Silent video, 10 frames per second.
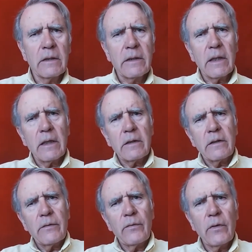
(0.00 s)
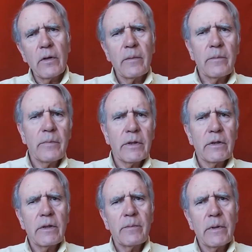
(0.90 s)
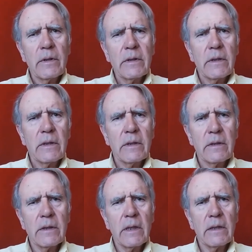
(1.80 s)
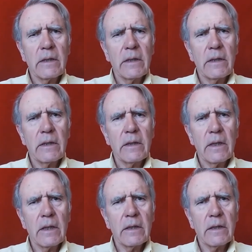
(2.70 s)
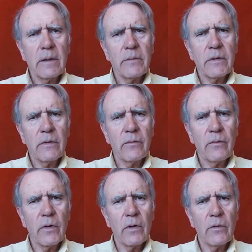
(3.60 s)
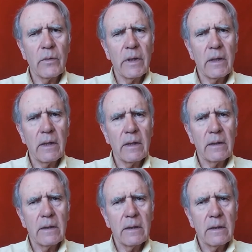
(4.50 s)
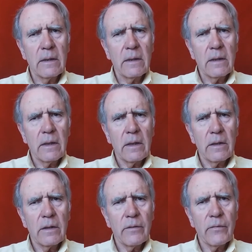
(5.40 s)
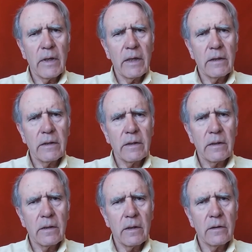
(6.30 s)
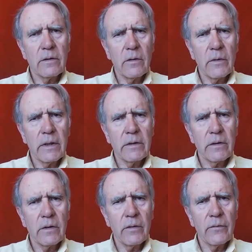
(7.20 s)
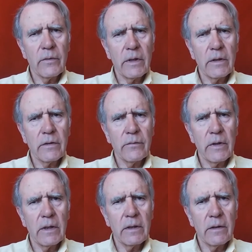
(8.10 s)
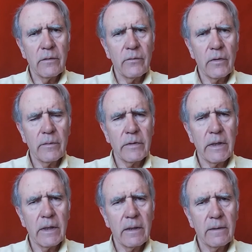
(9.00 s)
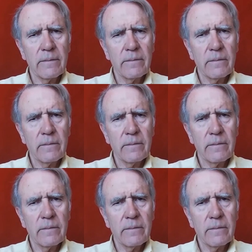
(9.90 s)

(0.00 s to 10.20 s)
starts from principles that it accepts for real and defines all the rest of its field from there.